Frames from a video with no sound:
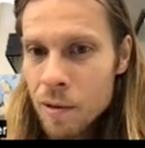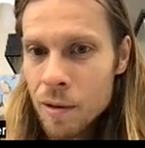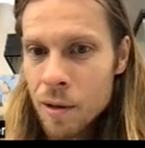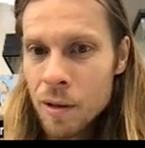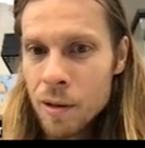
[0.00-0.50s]

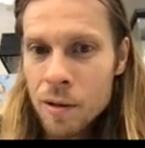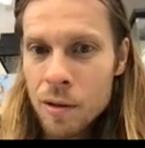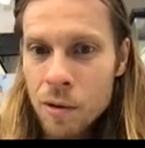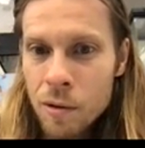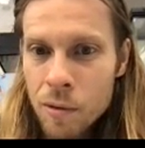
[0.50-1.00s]
Right.
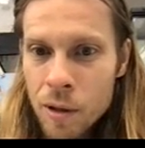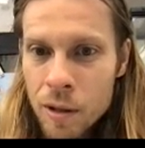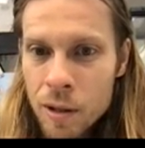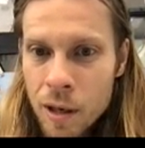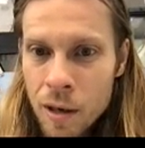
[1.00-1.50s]
So
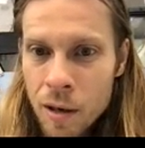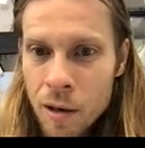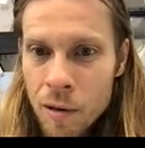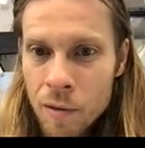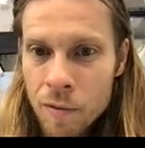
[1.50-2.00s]
instead
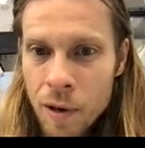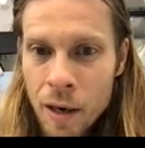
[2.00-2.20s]
of,